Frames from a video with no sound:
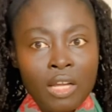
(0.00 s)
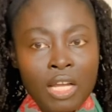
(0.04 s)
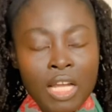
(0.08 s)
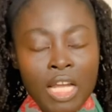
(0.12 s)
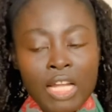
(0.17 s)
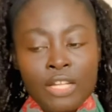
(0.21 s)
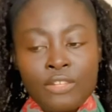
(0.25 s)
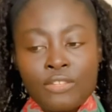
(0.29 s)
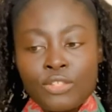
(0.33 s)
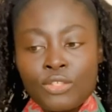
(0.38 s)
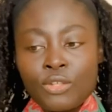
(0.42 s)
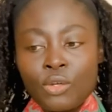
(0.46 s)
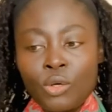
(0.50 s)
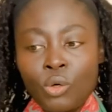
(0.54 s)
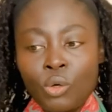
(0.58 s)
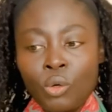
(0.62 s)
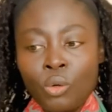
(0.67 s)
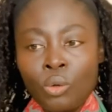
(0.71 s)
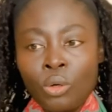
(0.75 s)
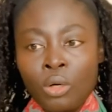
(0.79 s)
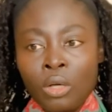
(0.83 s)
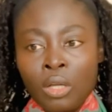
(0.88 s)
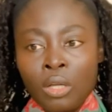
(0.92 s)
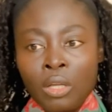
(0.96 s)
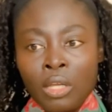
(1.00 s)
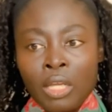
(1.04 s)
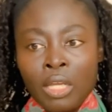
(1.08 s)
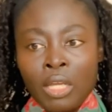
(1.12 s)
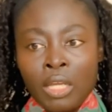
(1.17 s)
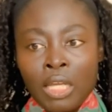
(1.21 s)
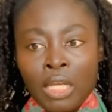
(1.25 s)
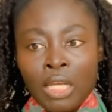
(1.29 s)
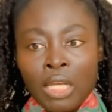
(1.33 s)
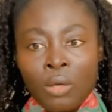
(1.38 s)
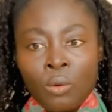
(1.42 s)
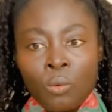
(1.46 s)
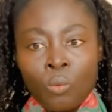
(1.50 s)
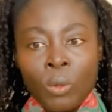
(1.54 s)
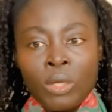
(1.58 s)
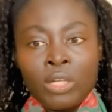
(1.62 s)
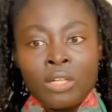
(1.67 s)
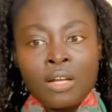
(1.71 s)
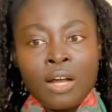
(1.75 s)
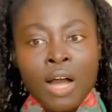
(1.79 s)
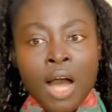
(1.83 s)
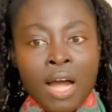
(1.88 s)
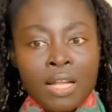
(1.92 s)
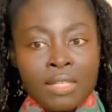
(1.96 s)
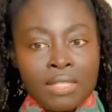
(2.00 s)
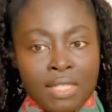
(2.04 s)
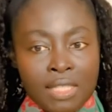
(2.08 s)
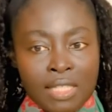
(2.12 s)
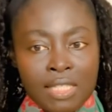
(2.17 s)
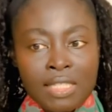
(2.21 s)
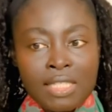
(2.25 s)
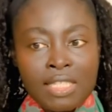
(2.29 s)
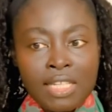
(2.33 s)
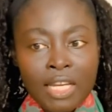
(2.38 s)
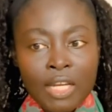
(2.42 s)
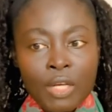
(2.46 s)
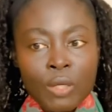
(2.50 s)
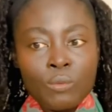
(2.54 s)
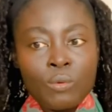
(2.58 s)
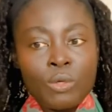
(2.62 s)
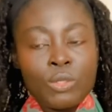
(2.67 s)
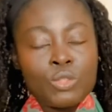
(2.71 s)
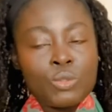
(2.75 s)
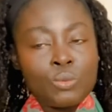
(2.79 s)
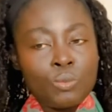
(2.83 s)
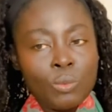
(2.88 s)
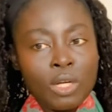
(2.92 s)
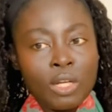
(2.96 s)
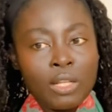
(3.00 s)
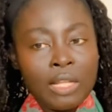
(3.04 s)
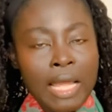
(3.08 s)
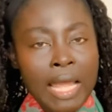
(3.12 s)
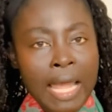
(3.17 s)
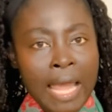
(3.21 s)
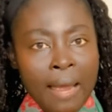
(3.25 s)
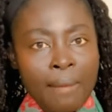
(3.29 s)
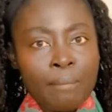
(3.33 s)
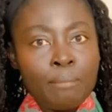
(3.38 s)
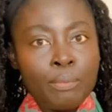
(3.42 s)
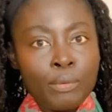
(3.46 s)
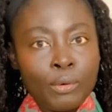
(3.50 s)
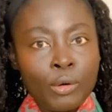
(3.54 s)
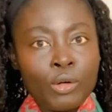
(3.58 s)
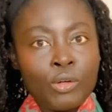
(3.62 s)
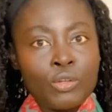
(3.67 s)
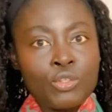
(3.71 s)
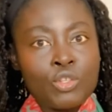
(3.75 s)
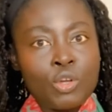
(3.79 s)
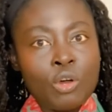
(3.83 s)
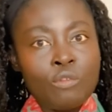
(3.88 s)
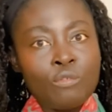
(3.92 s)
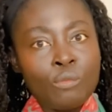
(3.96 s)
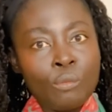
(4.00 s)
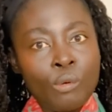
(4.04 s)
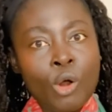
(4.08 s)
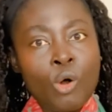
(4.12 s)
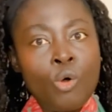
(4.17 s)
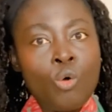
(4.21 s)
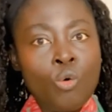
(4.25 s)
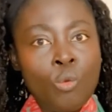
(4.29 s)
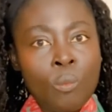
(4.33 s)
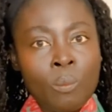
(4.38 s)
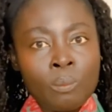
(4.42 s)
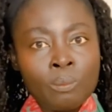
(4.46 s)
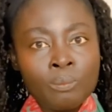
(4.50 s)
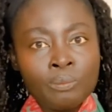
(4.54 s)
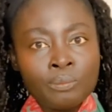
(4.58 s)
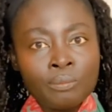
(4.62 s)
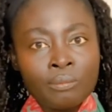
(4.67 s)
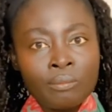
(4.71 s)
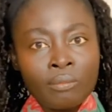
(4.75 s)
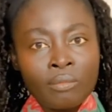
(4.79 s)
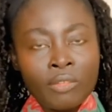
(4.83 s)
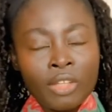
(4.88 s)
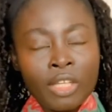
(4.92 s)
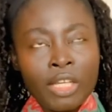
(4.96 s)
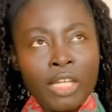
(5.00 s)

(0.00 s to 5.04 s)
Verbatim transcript: And so when Constantine, who was one of the emperors of Rome in